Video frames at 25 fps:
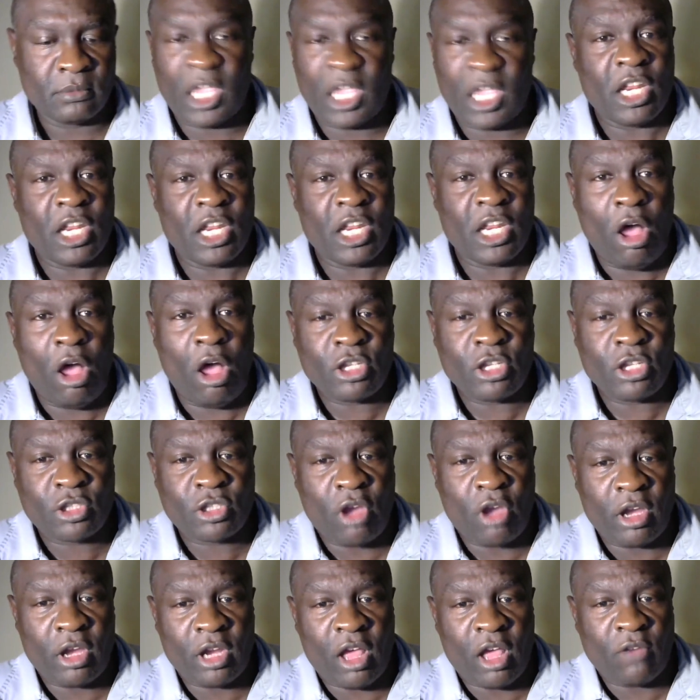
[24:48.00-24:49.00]
And it all
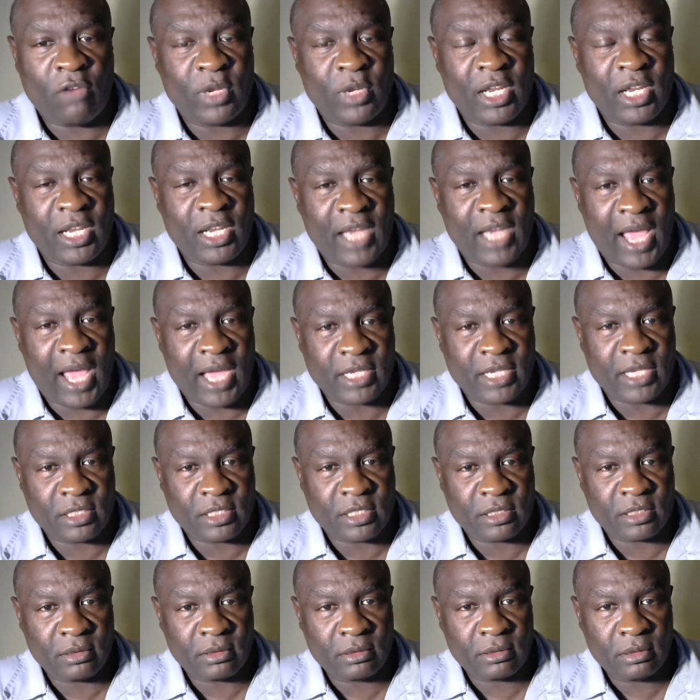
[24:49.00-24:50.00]
started off with Elijah.
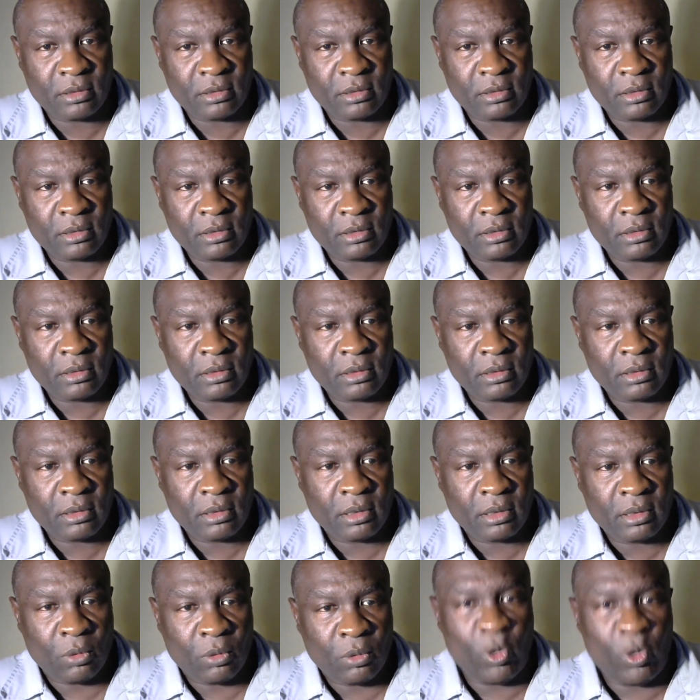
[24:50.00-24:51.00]

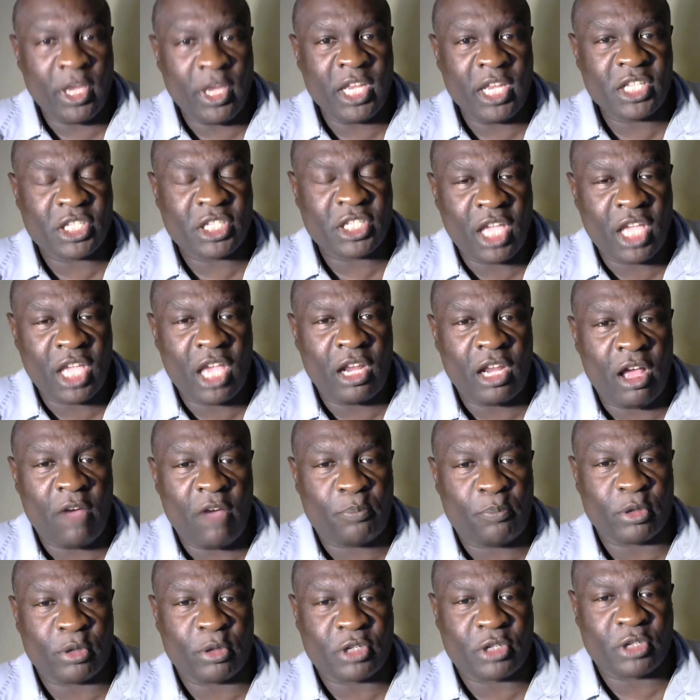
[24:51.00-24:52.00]
When instead
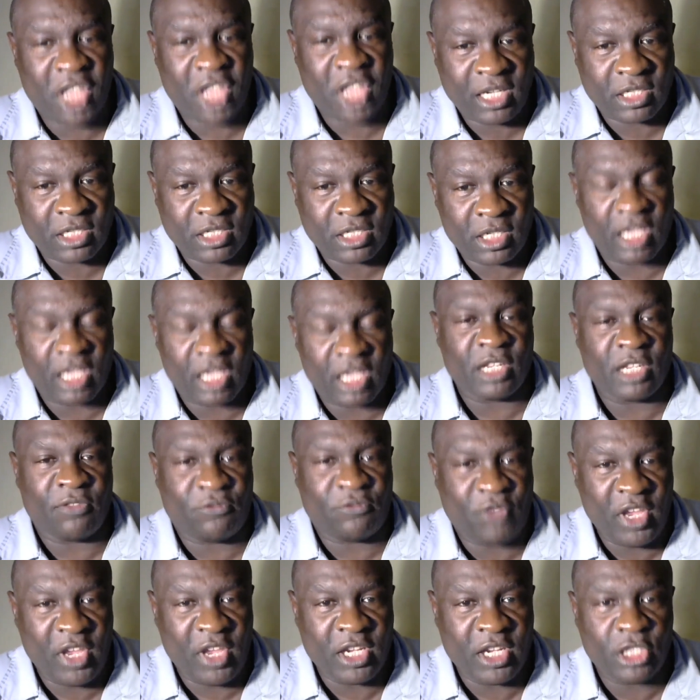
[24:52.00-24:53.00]
of protecting and
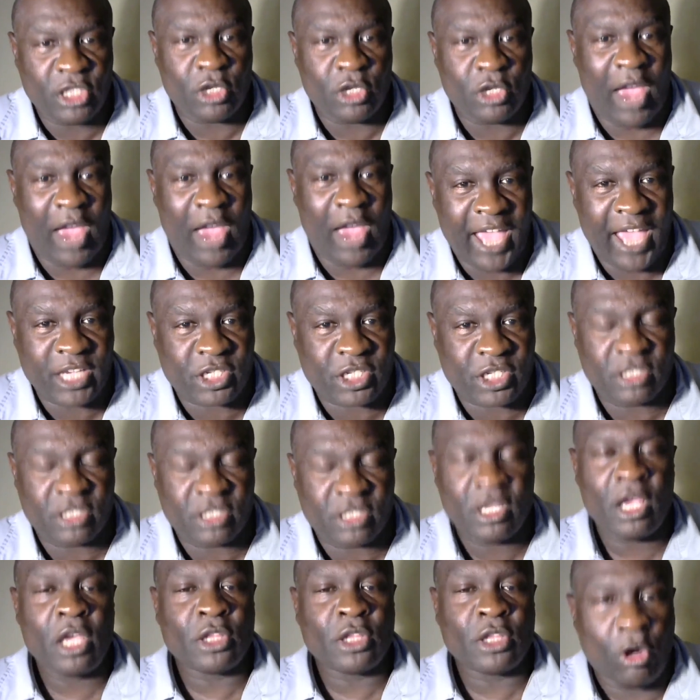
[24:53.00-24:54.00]
defending your actions,
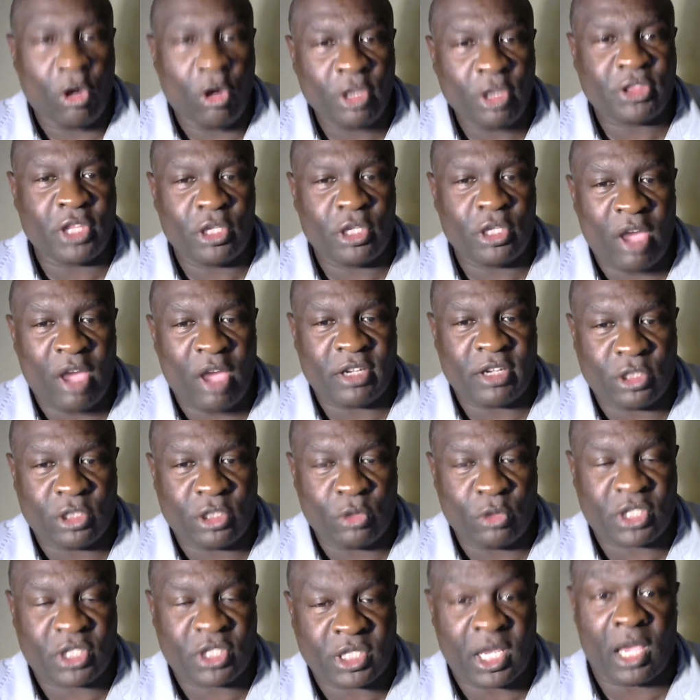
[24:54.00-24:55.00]
the only thing you had to
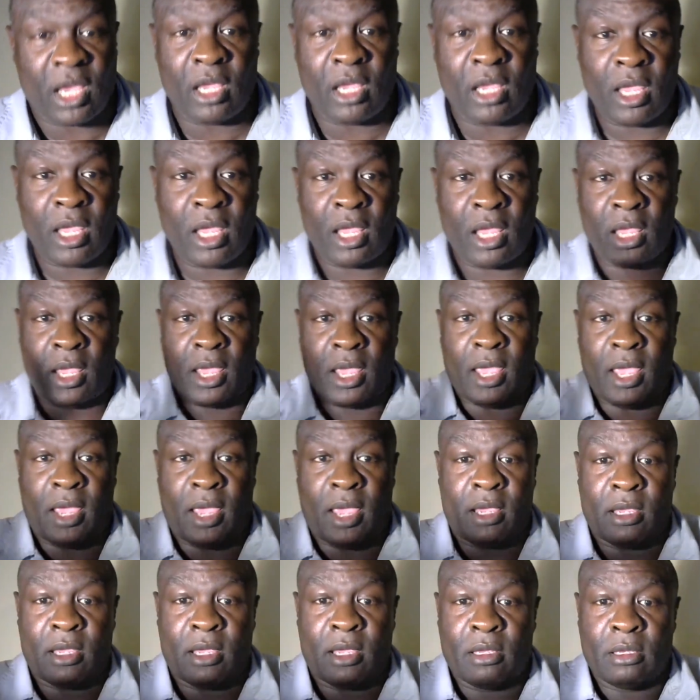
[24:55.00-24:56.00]
do is say,
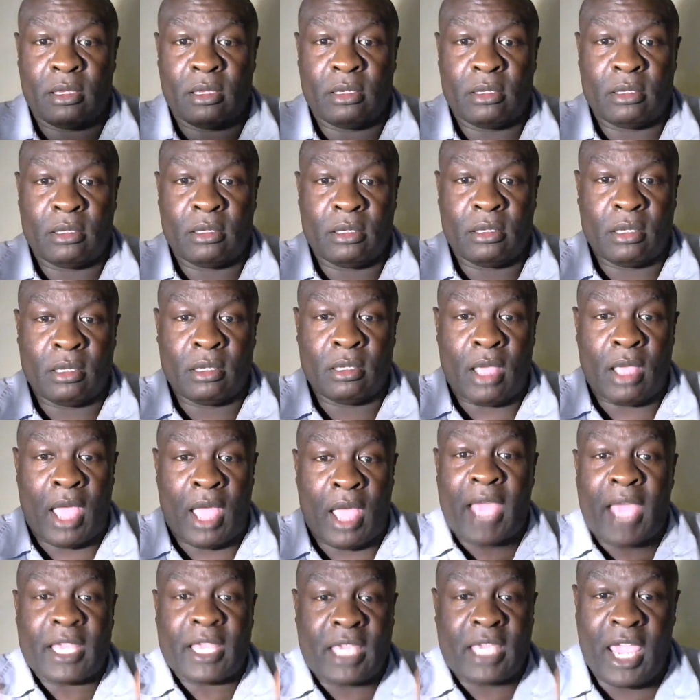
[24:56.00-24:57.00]
hey,
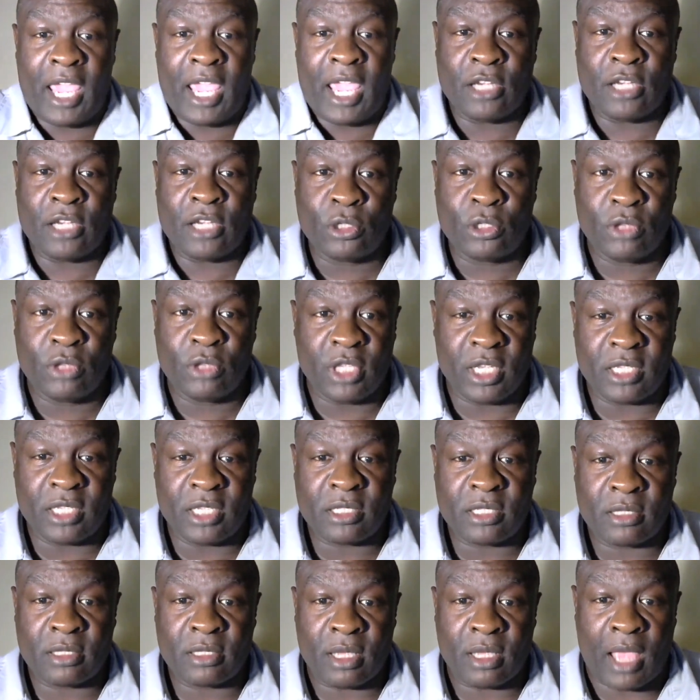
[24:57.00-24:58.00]
I can't do
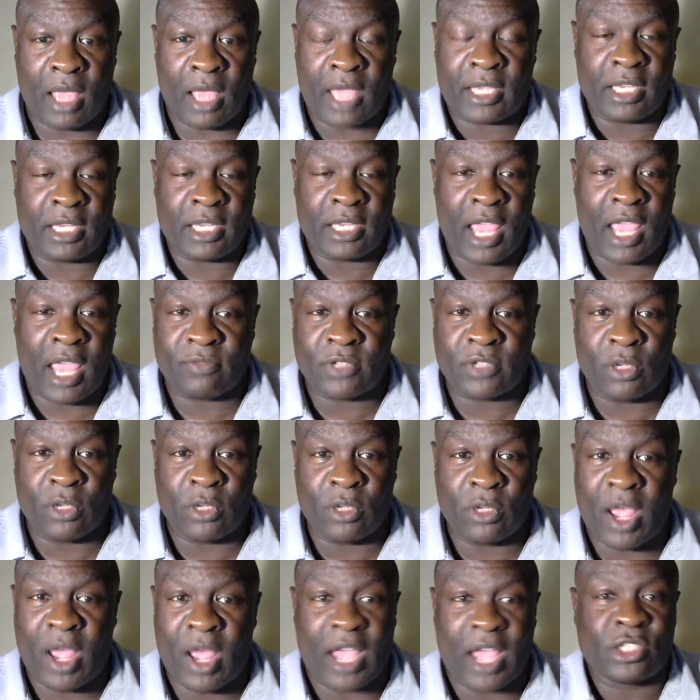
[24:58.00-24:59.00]
this. I can have 10
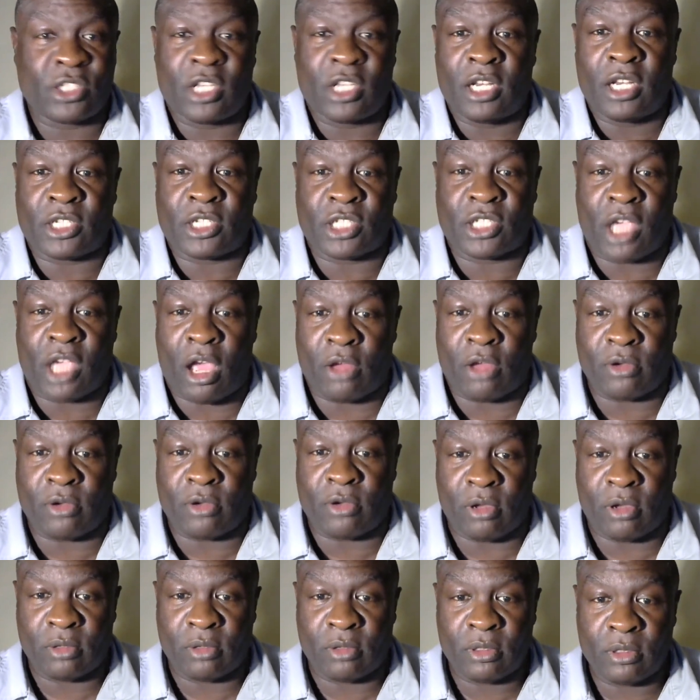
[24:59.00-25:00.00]
why I should have let y'all
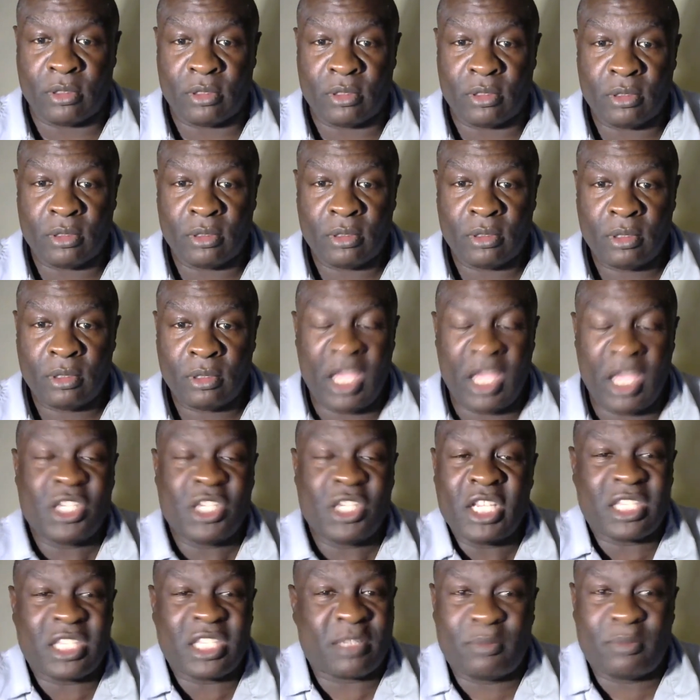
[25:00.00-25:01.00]
know. And
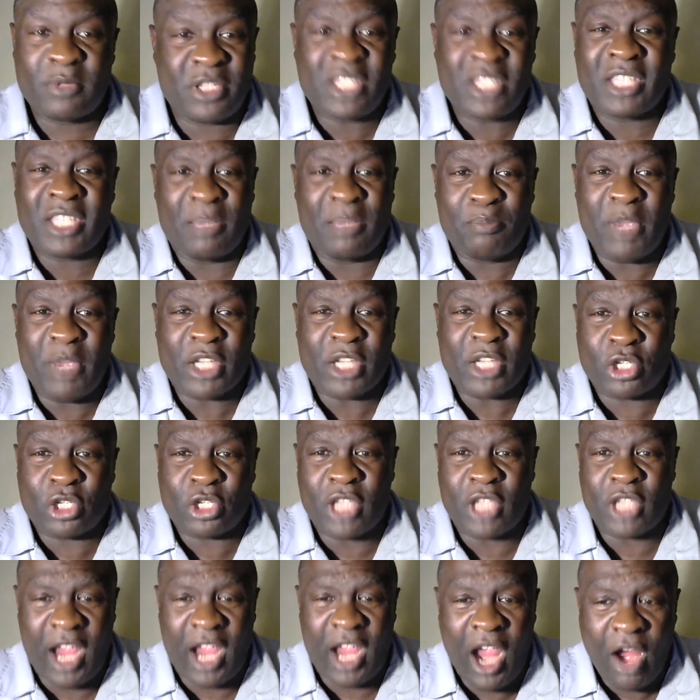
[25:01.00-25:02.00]
just admit to
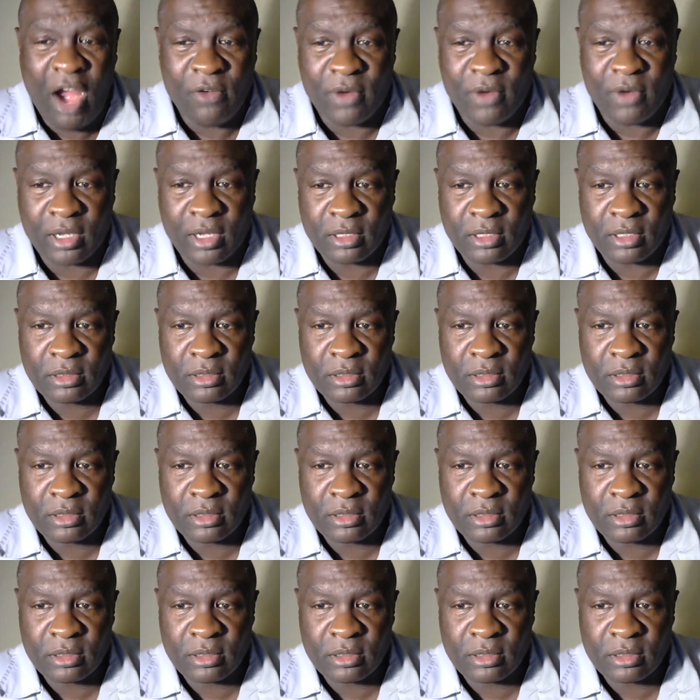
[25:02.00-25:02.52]
your error.